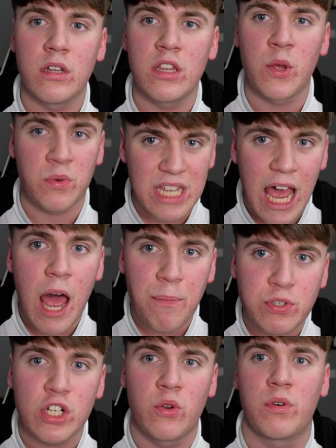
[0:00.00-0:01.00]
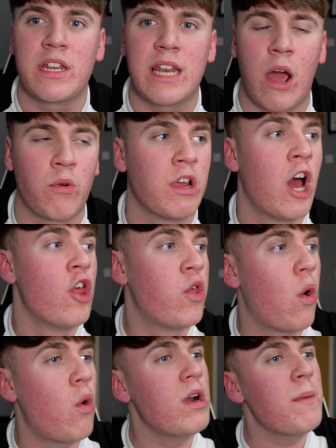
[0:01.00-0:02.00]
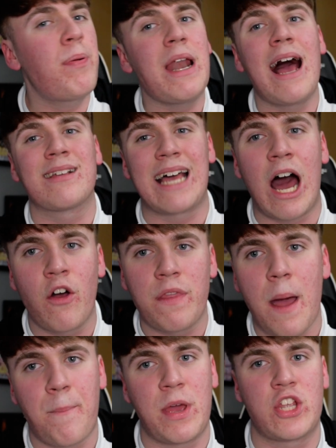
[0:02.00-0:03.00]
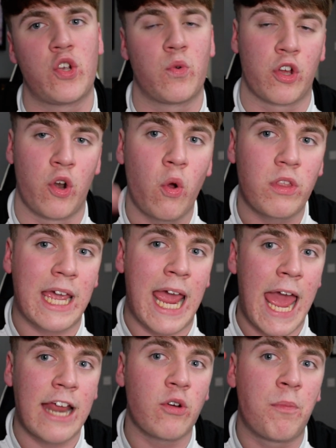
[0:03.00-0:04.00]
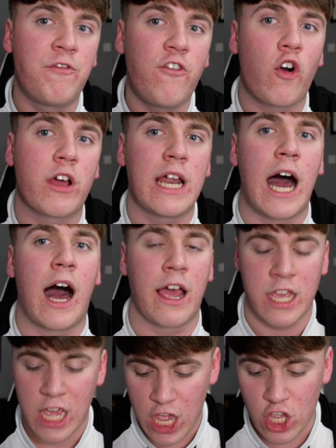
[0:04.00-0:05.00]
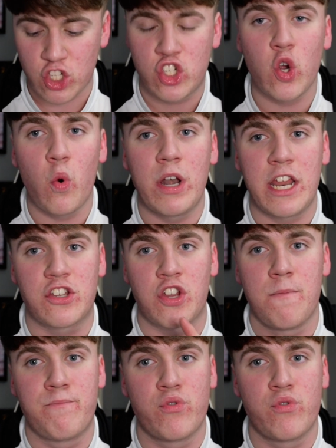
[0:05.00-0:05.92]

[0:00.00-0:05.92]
There was absolutely no. The only players on that picture who can hold their head up fucking high is Joelinton,